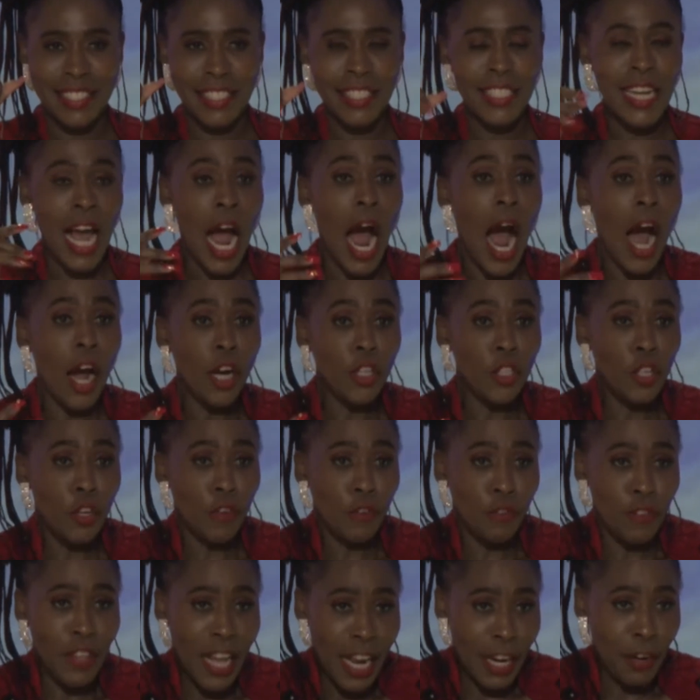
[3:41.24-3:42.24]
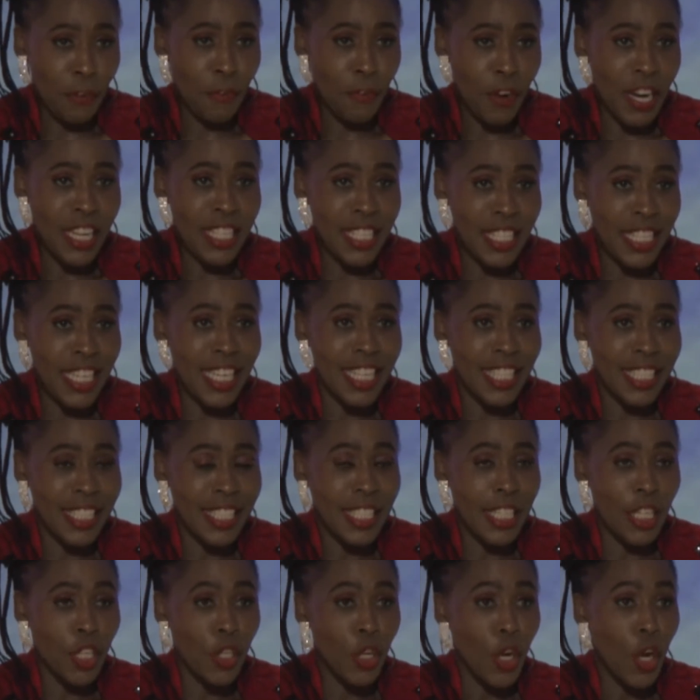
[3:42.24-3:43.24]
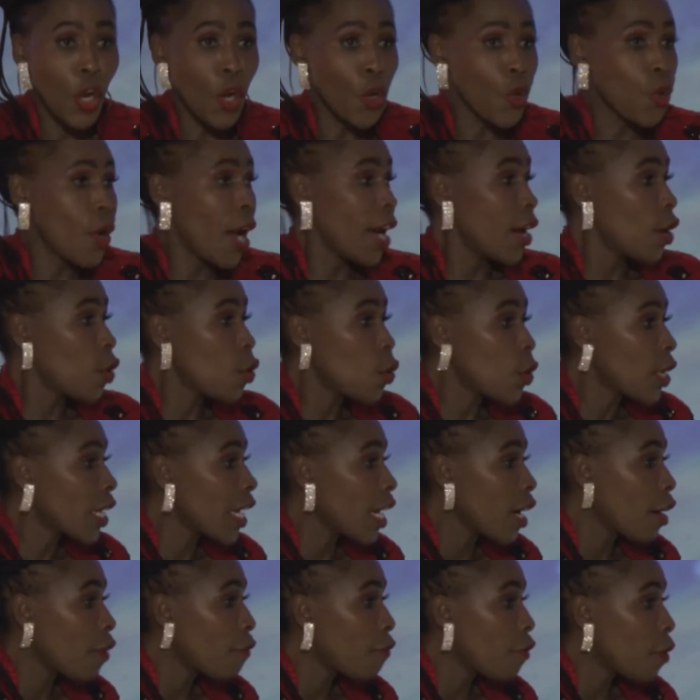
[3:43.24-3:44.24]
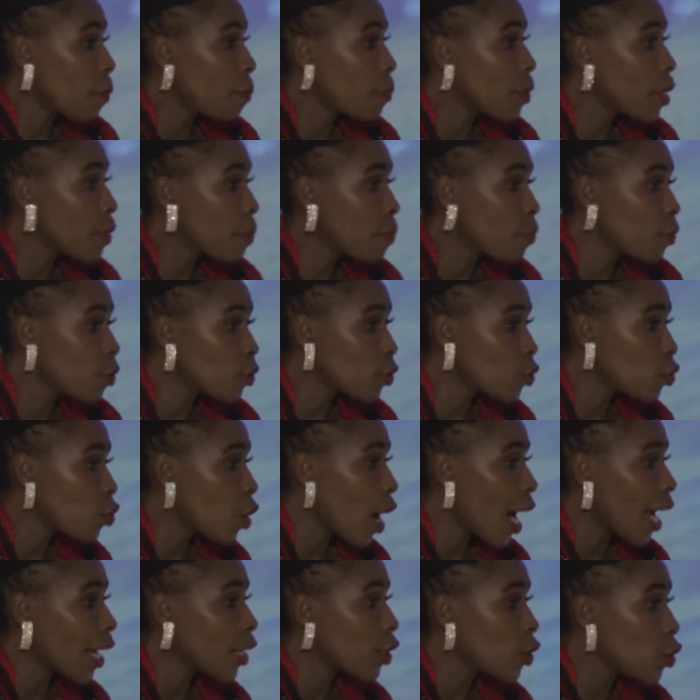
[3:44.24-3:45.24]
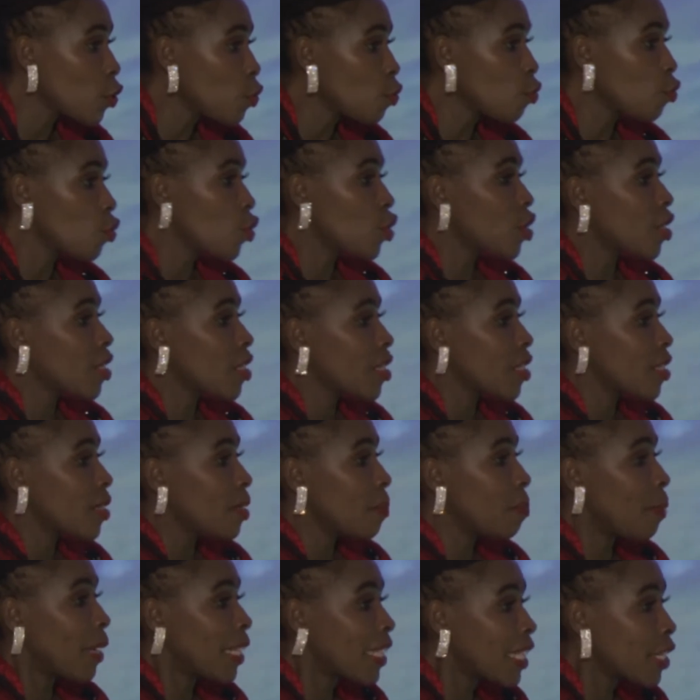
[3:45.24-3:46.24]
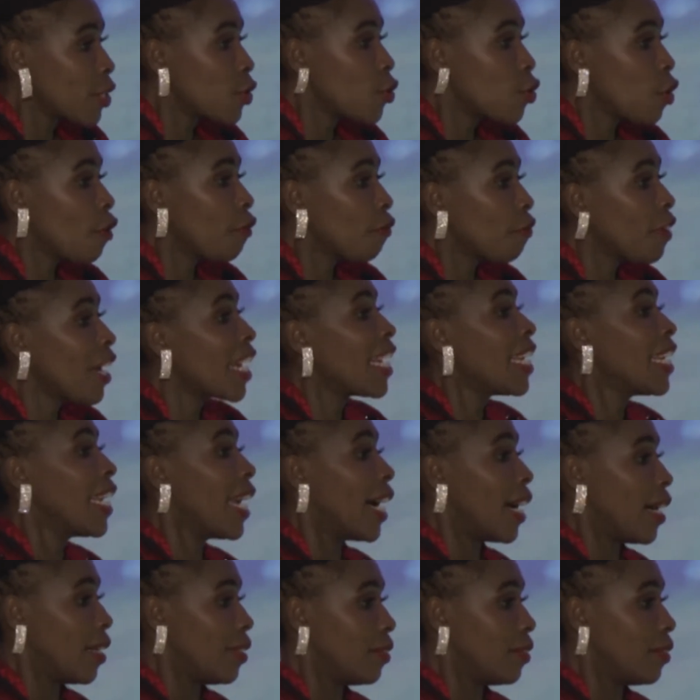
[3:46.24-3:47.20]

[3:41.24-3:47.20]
Now, out of that frustration, you are looking for people to accuse, but it's your failure.